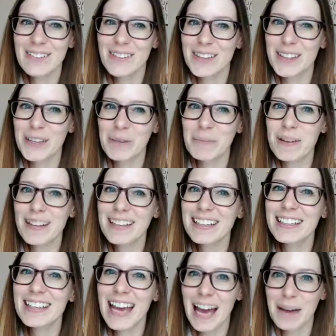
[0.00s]
with your book.
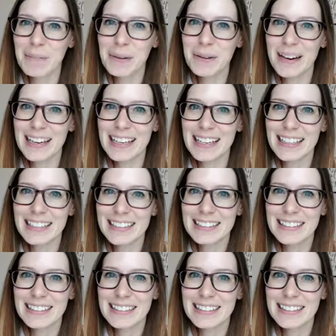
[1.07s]
Happy writing.